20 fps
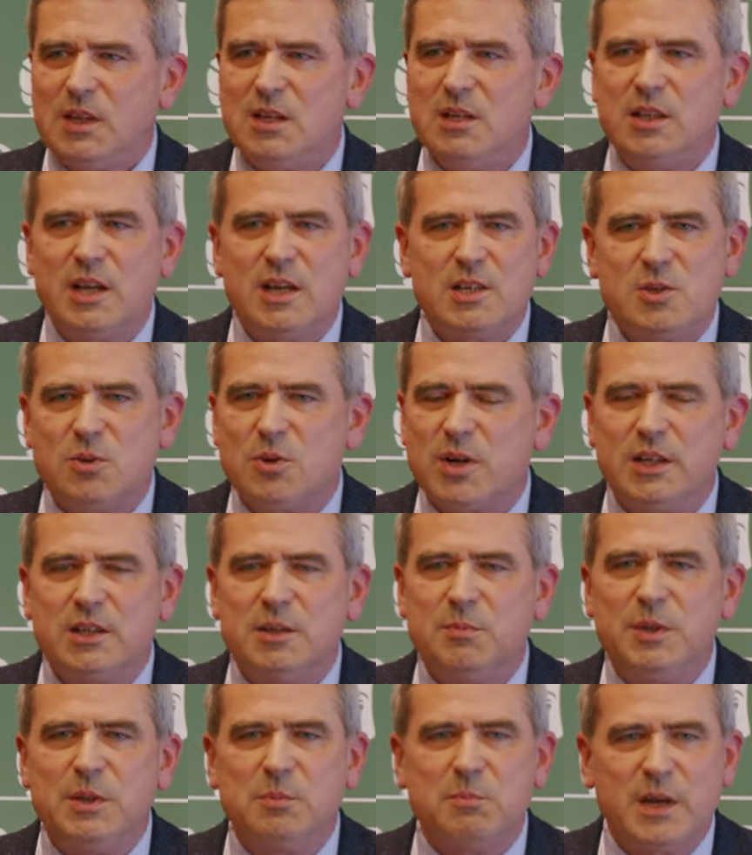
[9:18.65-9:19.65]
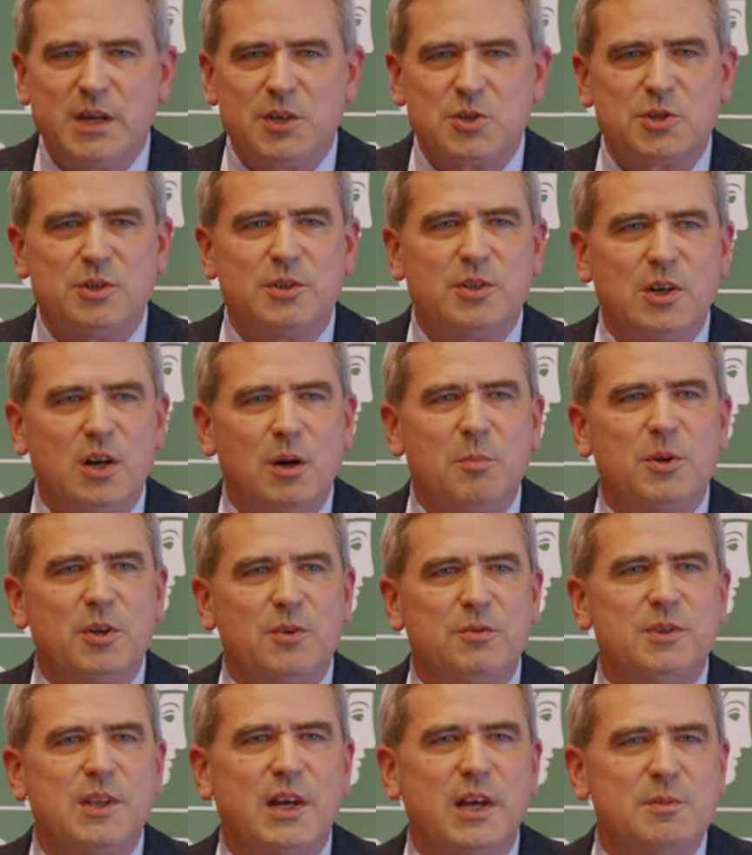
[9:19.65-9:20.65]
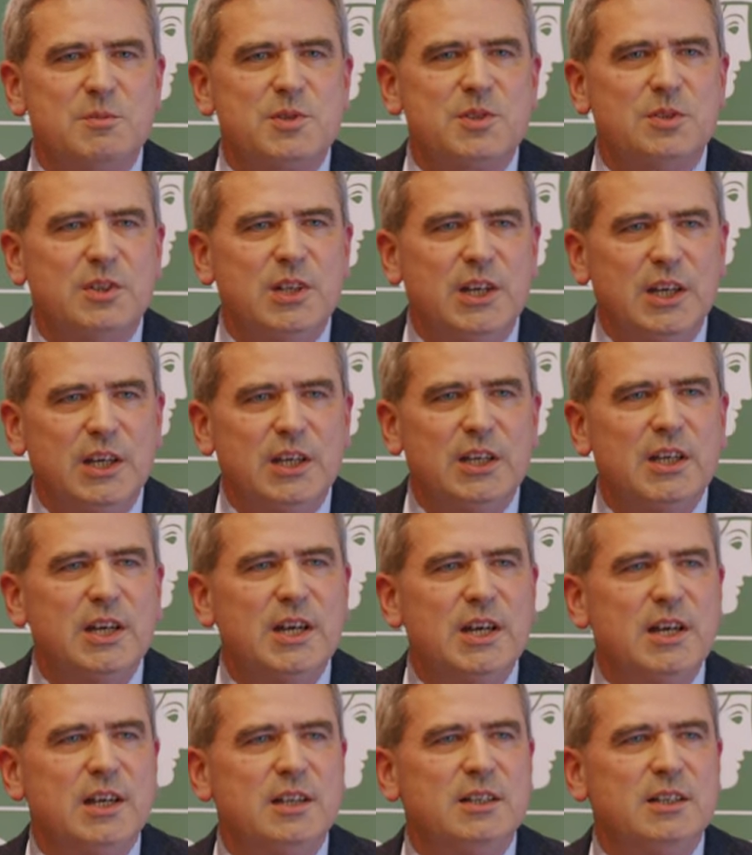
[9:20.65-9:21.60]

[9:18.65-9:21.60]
It has already been mentioned a couple of times today